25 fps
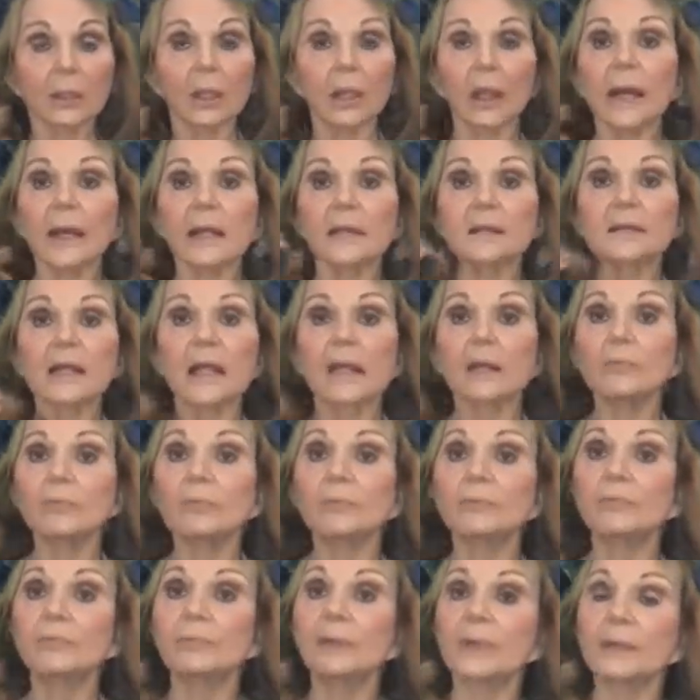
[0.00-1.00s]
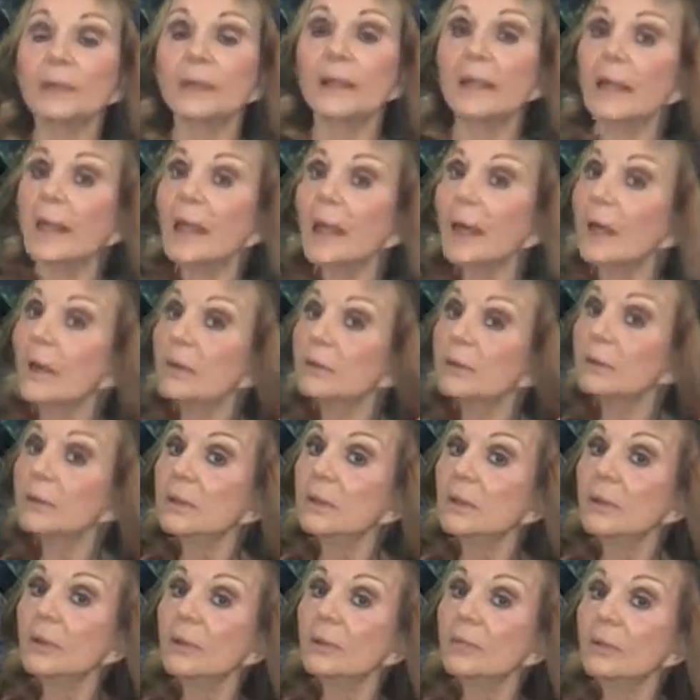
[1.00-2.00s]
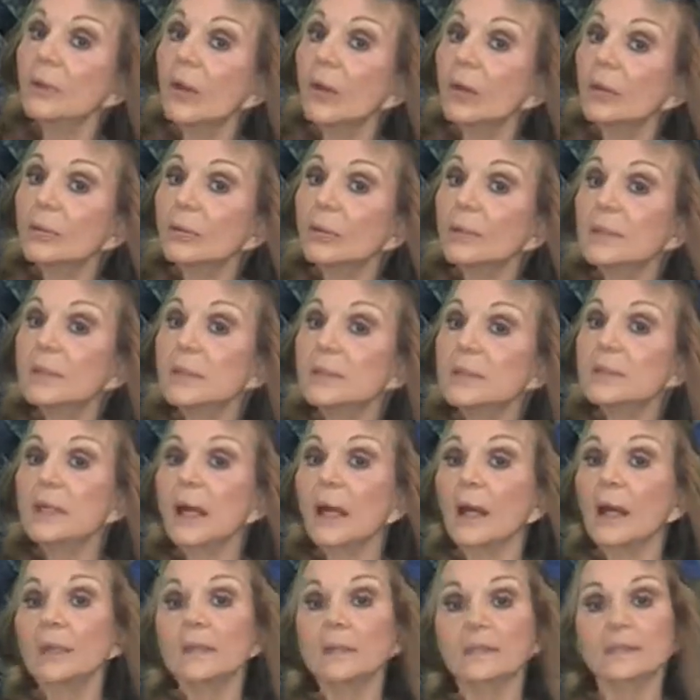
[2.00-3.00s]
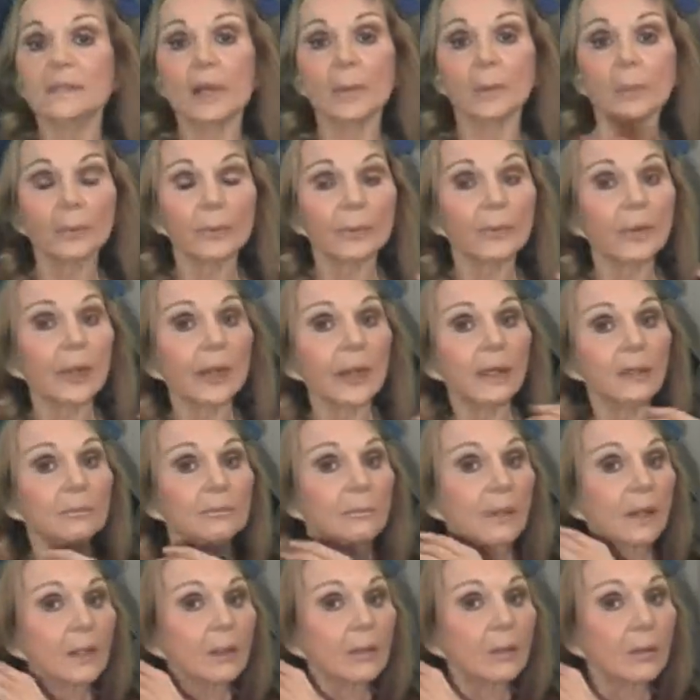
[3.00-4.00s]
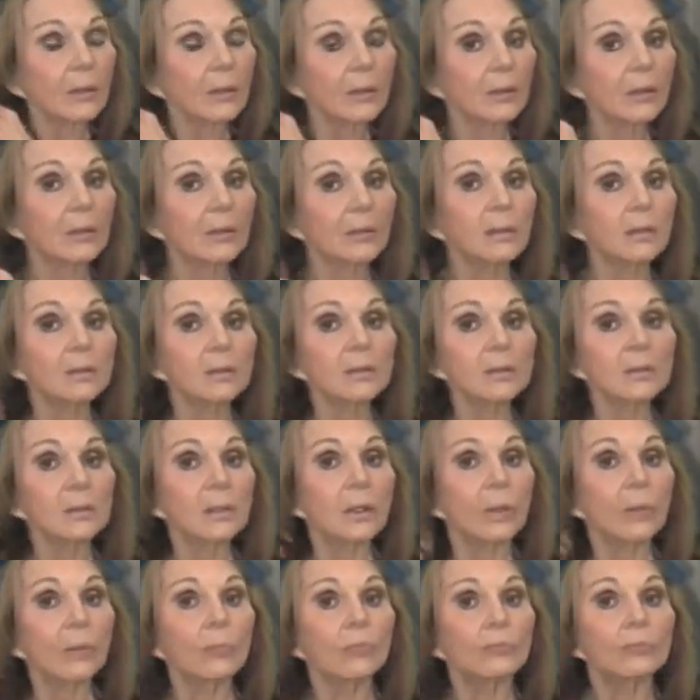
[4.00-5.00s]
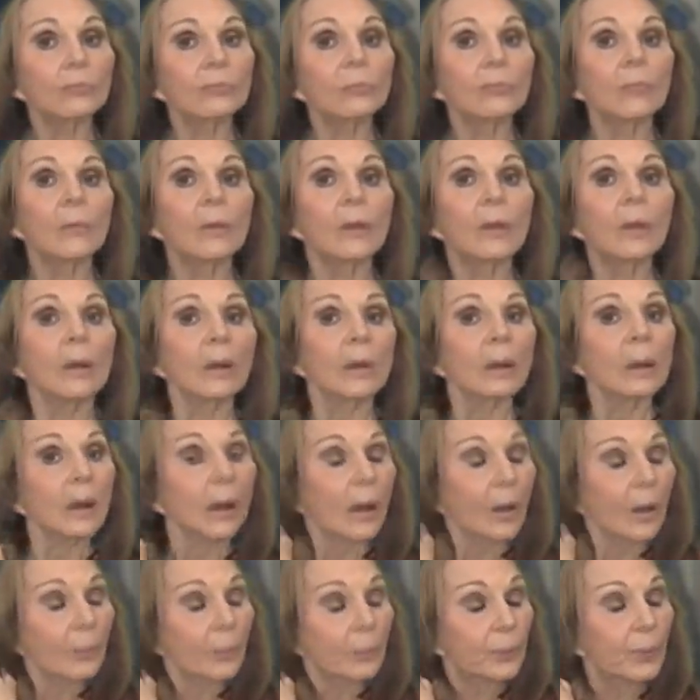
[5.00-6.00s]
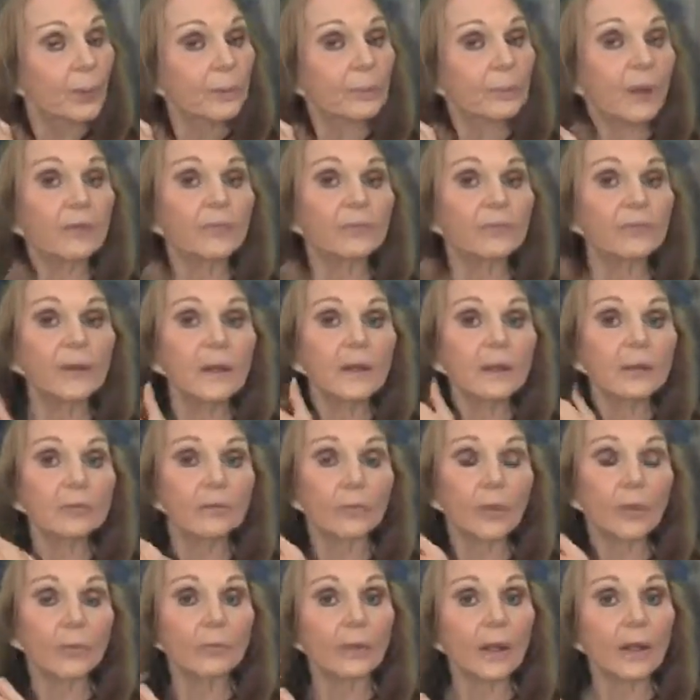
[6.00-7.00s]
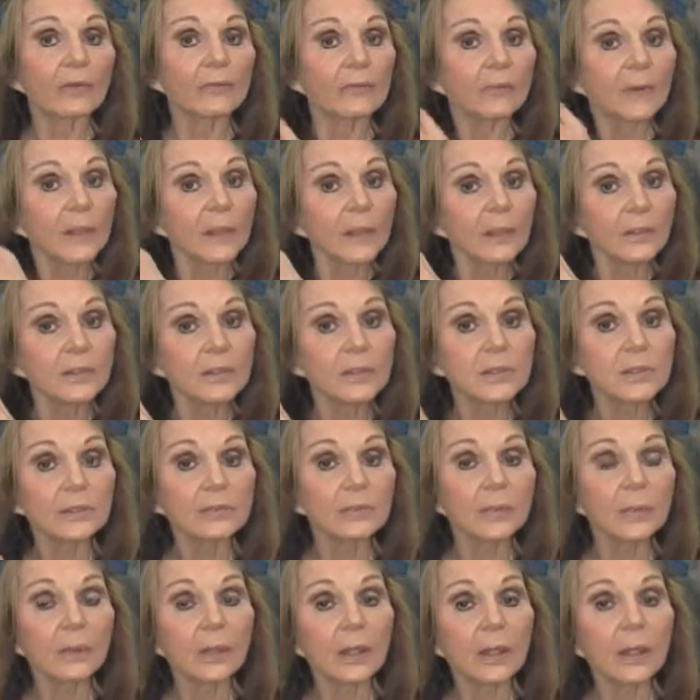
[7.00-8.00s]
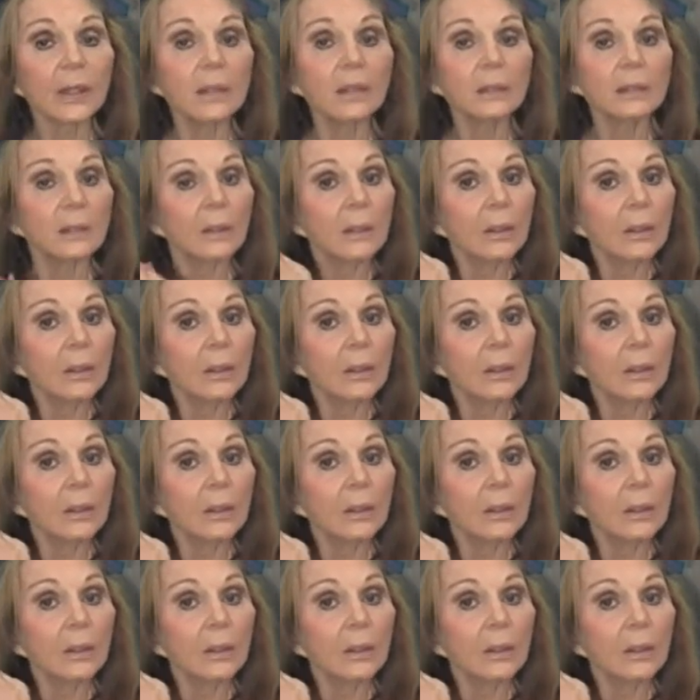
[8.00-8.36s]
as I'm pulling out the rollers, I separate my curls. I'll roll my fingers through it.